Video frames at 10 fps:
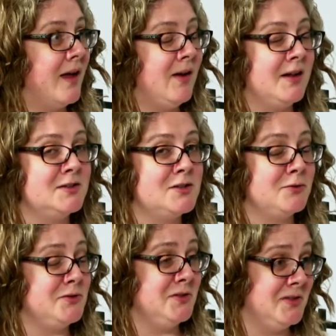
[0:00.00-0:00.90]
Mm-hmm. And
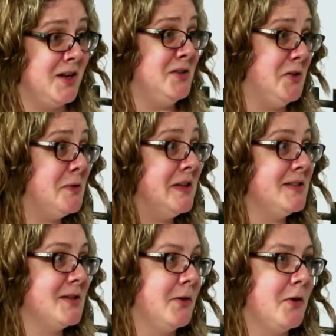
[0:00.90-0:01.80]
in so in
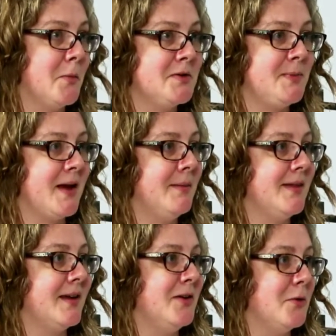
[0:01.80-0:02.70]
doing so, you're almost
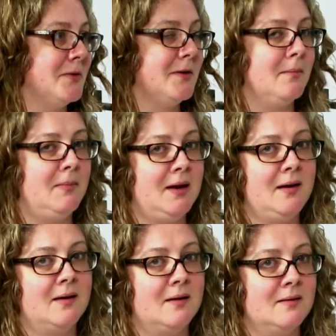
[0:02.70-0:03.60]
becoming like your own little
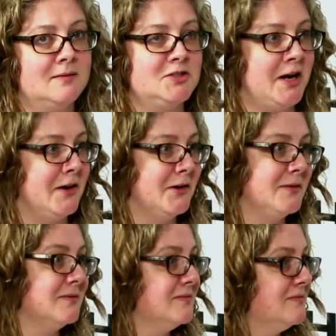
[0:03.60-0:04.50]
media
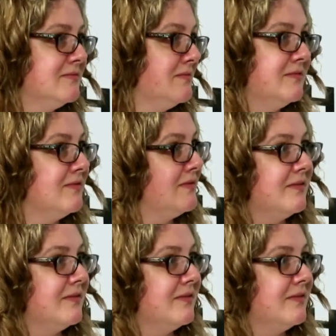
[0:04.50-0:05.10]
channel. Yep. Mm-hmm.